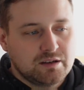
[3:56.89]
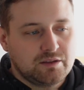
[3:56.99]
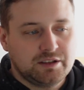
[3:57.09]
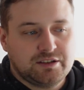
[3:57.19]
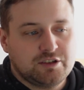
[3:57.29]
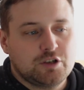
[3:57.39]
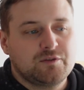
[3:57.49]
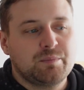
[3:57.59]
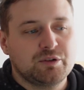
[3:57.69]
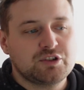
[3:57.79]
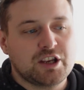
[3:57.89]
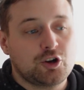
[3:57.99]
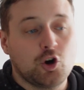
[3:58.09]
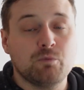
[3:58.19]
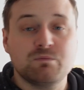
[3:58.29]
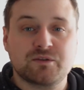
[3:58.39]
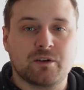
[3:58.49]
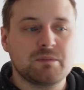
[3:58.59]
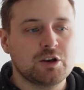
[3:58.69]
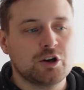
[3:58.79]
The decision of the budget comes
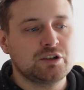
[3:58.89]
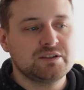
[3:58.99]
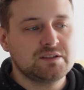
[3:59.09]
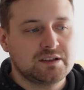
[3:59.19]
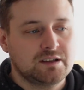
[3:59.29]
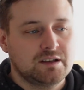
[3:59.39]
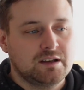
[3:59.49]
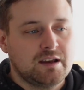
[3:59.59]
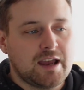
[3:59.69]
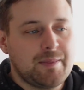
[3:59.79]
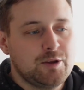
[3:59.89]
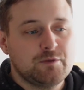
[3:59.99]
from the owners, and the other